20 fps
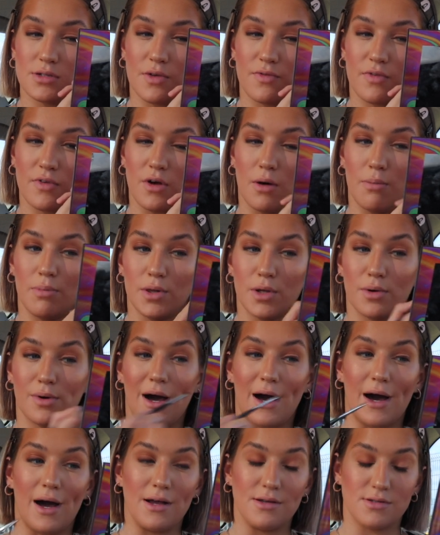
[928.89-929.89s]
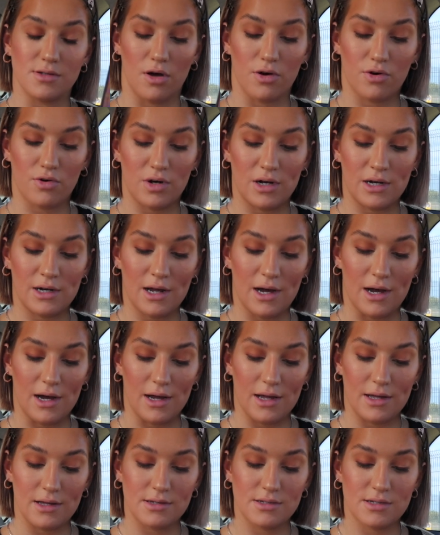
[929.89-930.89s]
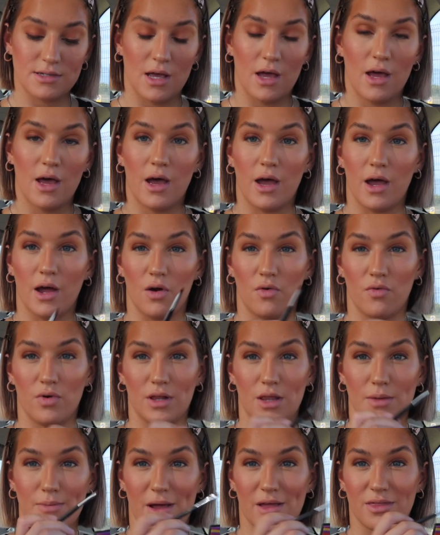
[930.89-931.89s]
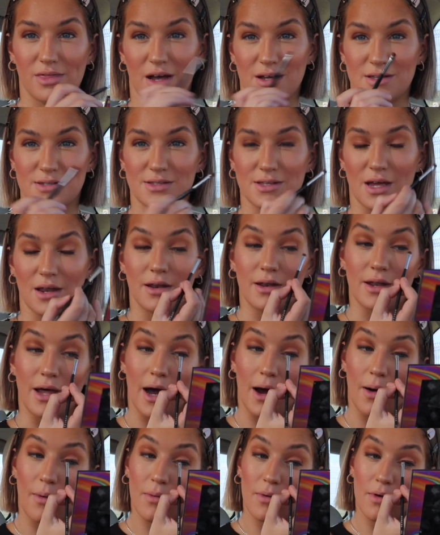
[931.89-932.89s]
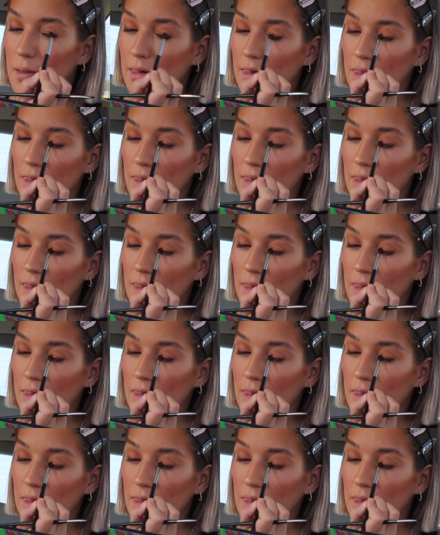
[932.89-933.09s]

So if you've got blue eyes or green eyes, it'll really make that stand out.